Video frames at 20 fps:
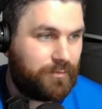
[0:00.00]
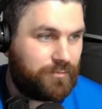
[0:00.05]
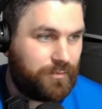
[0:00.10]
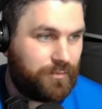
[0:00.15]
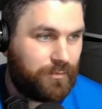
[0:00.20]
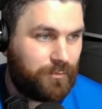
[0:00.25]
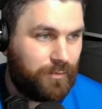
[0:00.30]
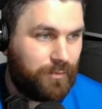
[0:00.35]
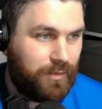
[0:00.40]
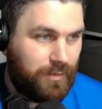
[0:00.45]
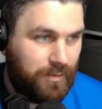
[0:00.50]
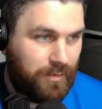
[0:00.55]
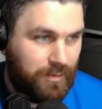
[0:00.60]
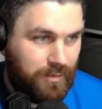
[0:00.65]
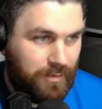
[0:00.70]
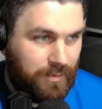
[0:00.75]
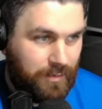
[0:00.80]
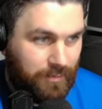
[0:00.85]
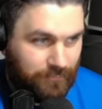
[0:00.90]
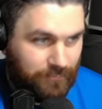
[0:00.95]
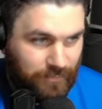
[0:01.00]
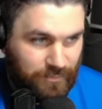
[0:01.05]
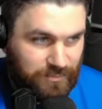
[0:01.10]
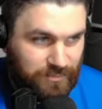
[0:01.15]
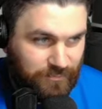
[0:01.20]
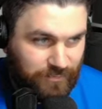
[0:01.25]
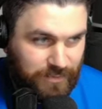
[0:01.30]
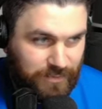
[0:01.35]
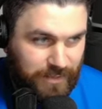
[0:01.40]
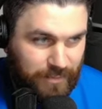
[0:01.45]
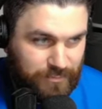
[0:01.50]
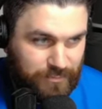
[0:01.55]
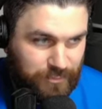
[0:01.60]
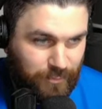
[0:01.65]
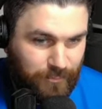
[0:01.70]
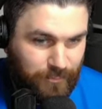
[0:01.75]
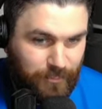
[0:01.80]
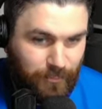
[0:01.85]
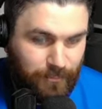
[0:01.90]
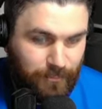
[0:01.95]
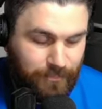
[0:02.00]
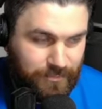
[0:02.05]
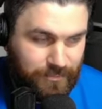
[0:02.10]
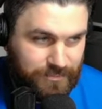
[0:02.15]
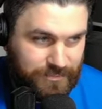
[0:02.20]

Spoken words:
I do future videos coming up.